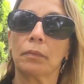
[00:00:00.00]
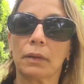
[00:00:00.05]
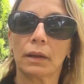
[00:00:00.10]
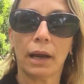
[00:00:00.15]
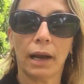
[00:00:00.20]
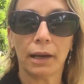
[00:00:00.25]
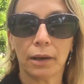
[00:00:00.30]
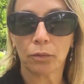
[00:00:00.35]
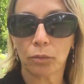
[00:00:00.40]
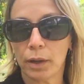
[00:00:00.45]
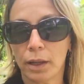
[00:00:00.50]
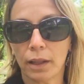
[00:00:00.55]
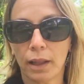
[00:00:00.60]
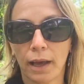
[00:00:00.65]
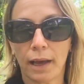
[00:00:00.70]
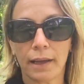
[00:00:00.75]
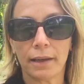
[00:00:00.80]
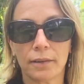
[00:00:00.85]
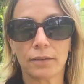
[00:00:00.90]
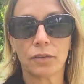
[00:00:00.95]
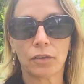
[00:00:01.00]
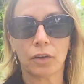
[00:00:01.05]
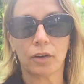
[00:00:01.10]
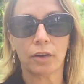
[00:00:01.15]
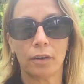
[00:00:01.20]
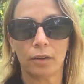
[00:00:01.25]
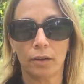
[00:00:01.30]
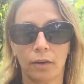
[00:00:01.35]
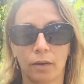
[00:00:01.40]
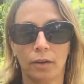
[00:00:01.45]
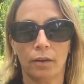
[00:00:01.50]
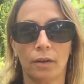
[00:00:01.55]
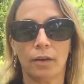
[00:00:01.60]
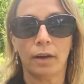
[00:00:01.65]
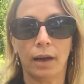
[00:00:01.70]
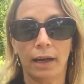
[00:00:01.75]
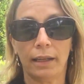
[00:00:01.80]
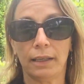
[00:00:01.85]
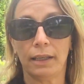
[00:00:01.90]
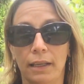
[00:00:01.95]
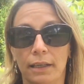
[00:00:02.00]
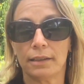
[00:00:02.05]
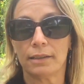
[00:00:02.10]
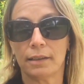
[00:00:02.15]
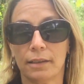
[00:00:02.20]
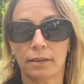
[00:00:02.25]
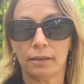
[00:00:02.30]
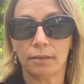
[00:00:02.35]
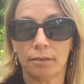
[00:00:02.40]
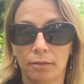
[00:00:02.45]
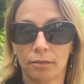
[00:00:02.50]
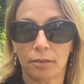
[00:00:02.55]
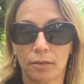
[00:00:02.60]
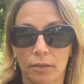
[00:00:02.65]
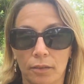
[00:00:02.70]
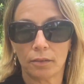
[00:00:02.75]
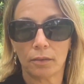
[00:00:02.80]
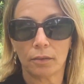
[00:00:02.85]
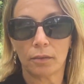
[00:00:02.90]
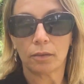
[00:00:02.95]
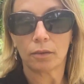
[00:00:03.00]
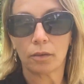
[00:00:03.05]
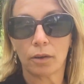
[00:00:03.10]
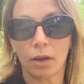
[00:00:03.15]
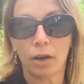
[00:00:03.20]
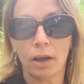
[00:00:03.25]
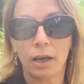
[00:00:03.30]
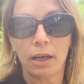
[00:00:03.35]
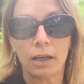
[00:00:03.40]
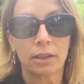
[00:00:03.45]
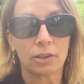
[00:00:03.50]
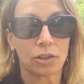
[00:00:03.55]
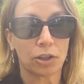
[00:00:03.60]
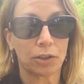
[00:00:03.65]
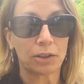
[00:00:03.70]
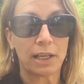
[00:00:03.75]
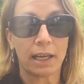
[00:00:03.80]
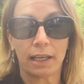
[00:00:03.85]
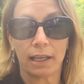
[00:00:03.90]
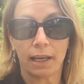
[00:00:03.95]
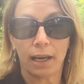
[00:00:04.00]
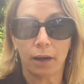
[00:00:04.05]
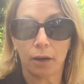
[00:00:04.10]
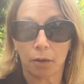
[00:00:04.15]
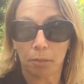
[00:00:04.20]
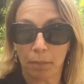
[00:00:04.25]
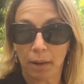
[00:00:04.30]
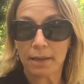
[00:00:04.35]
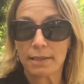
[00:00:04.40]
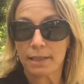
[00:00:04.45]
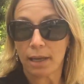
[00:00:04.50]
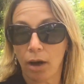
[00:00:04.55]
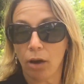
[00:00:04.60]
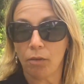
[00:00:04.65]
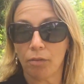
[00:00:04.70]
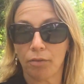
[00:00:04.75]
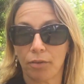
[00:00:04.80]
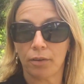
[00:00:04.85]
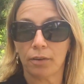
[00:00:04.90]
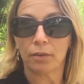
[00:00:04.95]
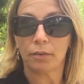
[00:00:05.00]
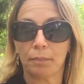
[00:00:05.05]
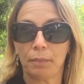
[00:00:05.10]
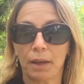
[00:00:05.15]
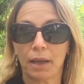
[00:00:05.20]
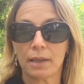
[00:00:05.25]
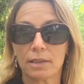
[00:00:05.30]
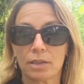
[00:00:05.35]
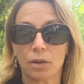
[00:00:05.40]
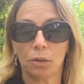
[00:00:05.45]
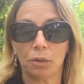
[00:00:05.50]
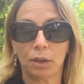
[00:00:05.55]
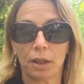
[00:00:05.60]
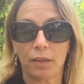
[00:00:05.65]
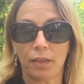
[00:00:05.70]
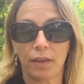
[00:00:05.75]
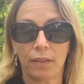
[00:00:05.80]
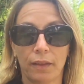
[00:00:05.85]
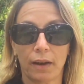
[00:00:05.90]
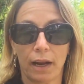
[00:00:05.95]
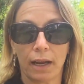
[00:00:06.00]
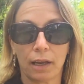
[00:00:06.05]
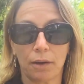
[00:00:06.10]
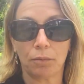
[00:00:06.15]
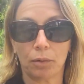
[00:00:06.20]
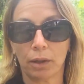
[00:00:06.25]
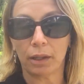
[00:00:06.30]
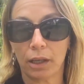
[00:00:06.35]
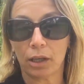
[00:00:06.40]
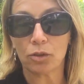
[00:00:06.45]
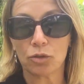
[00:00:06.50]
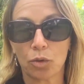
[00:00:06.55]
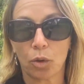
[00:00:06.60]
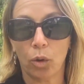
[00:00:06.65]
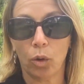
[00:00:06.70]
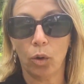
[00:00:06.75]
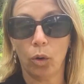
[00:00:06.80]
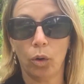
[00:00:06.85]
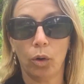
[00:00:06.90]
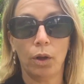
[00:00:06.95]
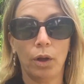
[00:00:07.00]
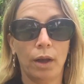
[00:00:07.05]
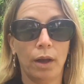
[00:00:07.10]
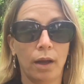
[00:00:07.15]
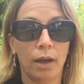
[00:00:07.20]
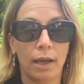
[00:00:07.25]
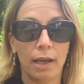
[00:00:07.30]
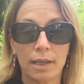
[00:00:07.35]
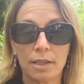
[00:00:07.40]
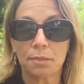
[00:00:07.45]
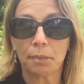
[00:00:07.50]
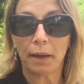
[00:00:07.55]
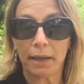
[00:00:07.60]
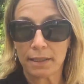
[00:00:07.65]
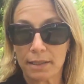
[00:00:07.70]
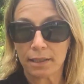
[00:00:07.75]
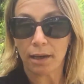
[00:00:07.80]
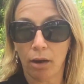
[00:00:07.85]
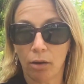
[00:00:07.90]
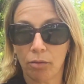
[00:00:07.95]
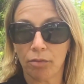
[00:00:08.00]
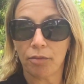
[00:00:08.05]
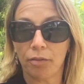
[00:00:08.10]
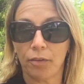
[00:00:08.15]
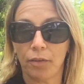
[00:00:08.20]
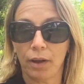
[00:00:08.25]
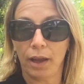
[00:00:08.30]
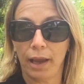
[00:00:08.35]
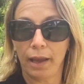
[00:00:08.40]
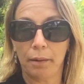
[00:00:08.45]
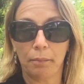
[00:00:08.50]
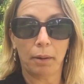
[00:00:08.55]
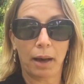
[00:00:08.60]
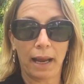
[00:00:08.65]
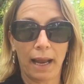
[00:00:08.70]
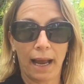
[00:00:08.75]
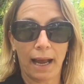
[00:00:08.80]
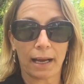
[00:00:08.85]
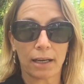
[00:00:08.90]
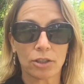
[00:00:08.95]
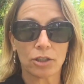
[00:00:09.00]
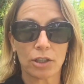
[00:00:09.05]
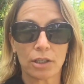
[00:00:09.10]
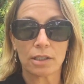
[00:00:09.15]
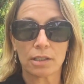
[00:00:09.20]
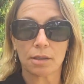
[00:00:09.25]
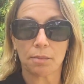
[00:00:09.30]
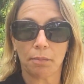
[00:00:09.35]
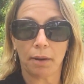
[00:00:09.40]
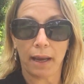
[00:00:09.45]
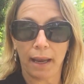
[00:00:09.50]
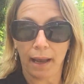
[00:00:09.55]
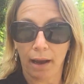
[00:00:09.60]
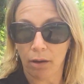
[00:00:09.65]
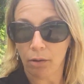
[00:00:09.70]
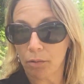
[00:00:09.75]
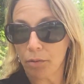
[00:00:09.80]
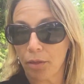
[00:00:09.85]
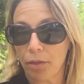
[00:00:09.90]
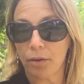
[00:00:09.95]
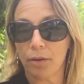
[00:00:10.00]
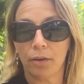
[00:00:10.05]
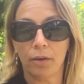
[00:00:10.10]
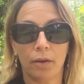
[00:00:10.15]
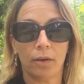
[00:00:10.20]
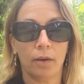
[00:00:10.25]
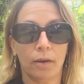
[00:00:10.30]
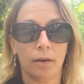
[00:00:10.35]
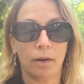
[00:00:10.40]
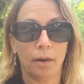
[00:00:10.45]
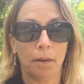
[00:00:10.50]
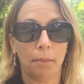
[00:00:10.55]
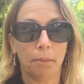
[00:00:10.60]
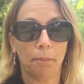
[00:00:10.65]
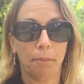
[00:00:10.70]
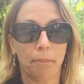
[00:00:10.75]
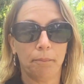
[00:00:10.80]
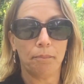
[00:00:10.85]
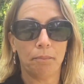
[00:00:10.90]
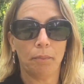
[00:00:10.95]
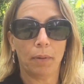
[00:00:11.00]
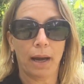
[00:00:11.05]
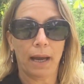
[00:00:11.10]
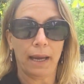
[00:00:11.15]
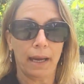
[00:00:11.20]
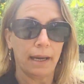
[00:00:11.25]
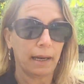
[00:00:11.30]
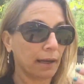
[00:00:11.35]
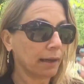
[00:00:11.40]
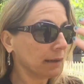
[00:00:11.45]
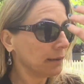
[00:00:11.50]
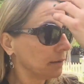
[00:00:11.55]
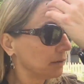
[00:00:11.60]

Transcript: kind of realized I needed to start taking care of myself, because the only thing that I can really control is myself and my actions and my health and my